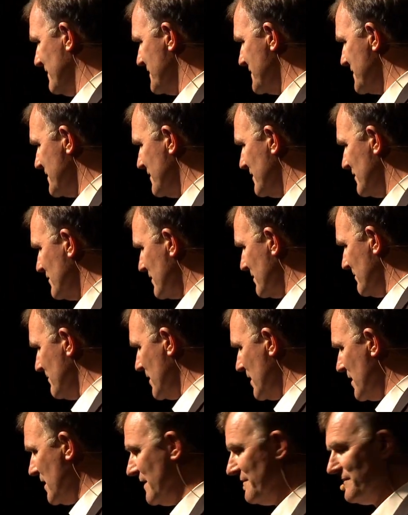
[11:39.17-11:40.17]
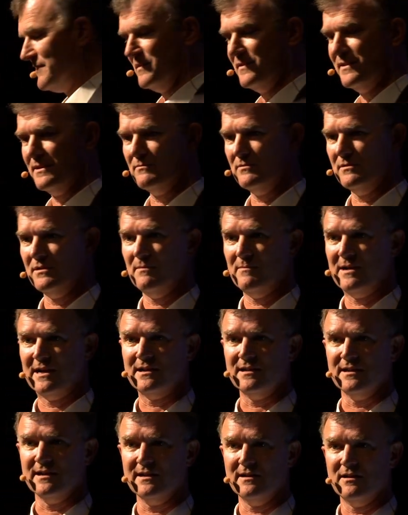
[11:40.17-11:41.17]
And so you look at my life and you think, well, I'm
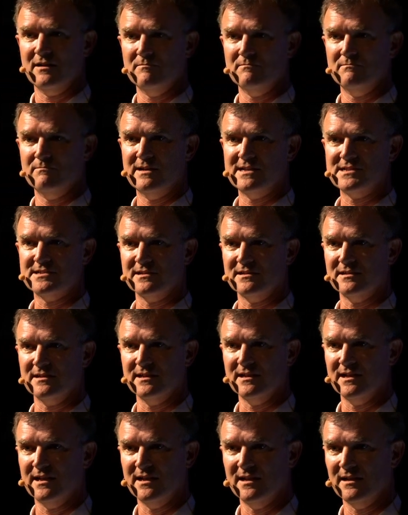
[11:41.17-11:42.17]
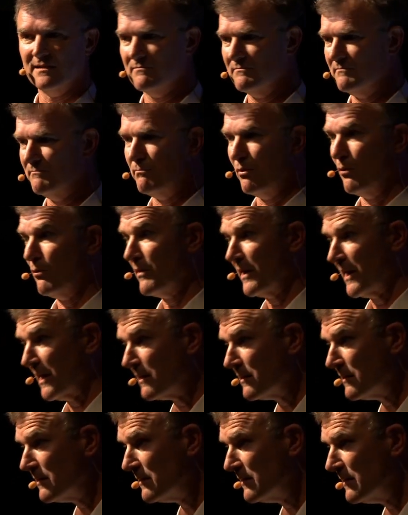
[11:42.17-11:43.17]
ugly and I'm basically
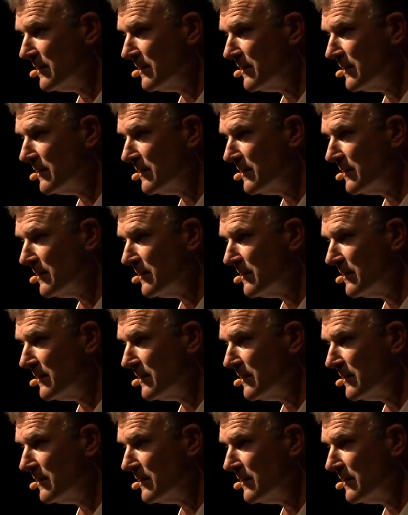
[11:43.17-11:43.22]
boring.